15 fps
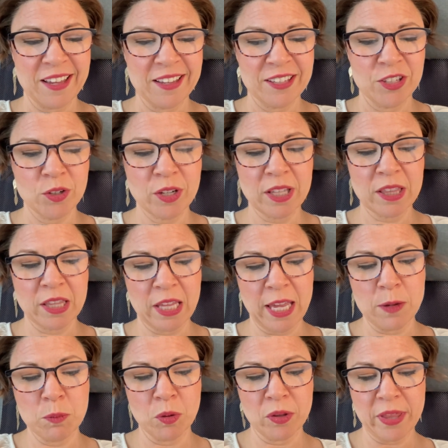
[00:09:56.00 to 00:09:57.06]
You can
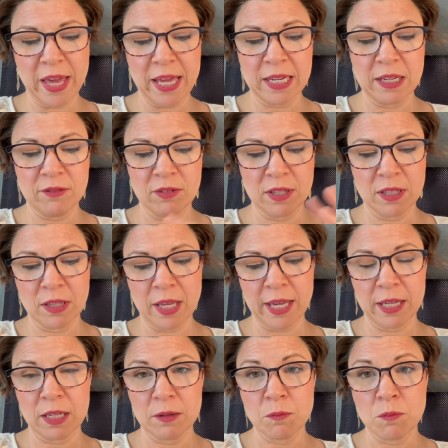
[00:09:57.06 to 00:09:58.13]
label that even
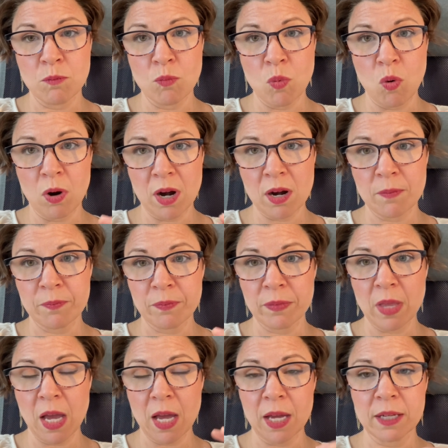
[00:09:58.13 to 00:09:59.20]
like more
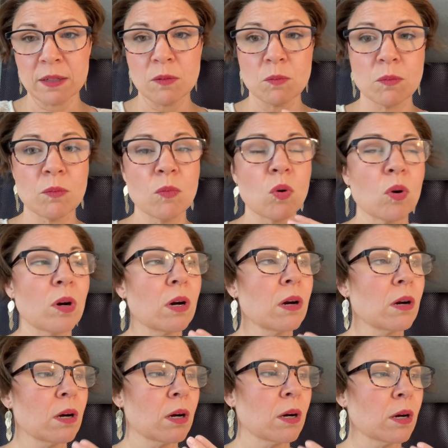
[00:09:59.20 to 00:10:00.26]

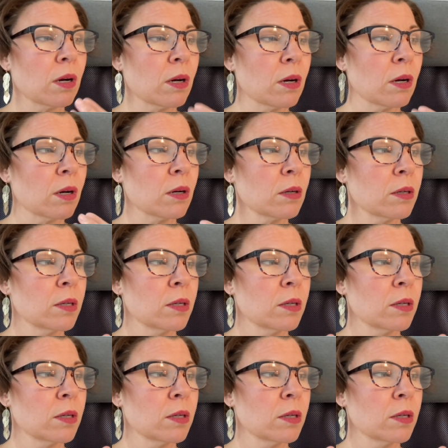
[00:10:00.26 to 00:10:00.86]
more